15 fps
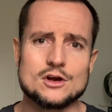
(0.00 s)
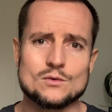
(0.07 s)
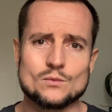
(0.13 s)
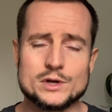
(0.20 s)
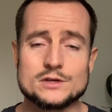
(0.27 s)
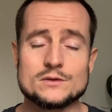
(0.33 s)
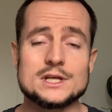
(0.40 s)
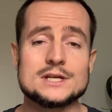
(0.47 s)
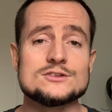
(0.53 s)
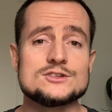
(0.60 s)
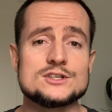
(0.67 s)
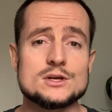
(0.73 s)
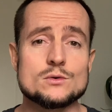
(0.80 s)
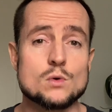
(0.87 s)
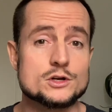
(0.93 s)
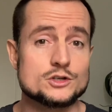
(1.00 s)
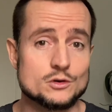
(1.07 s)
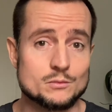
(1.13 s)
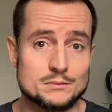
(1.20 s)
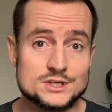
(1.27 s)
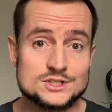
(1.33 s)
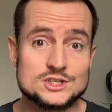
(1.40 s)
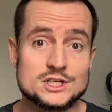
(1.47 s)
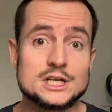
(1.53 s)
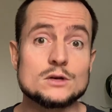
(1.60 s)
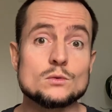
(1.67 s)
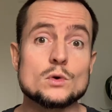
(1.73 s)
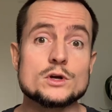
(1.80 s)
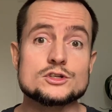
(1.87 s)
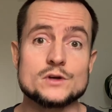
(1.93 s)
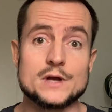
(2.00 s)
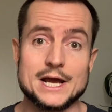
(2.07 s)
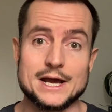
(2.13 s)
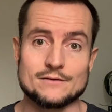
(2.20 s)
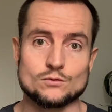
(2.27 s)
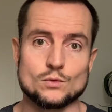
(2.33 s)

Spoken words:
where you then see what you're missing in what you have,